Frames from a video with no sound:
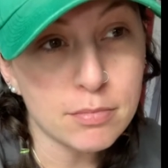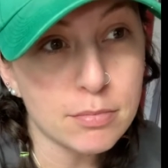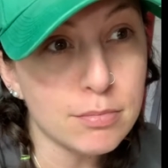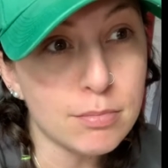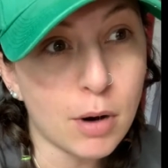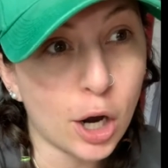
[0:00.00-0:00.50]

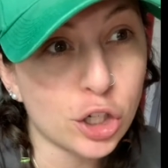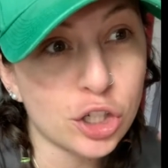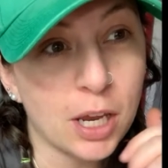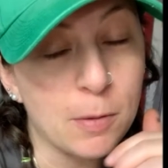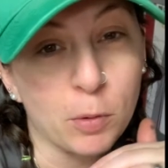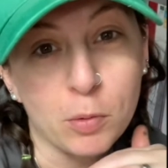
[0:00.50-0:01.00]

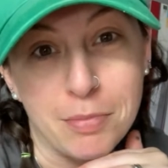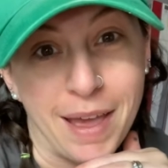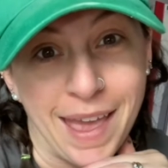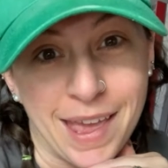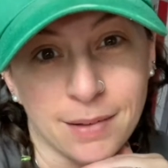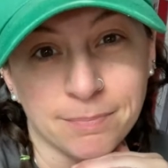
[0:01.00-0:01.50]
March, April,
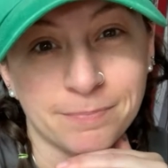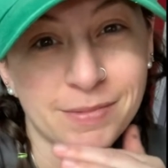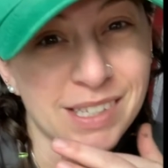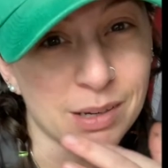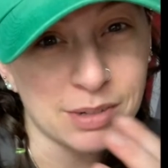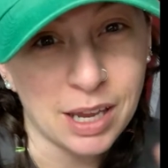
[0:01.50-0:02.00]
May,
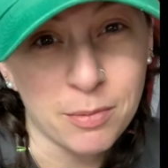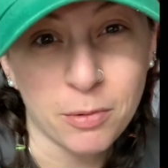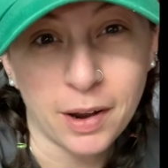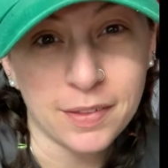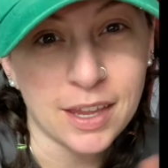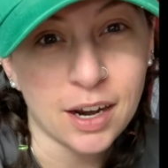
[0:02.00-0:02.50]
sometime
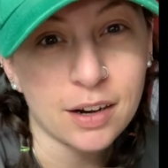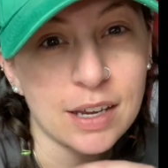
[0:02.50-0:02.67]
around there,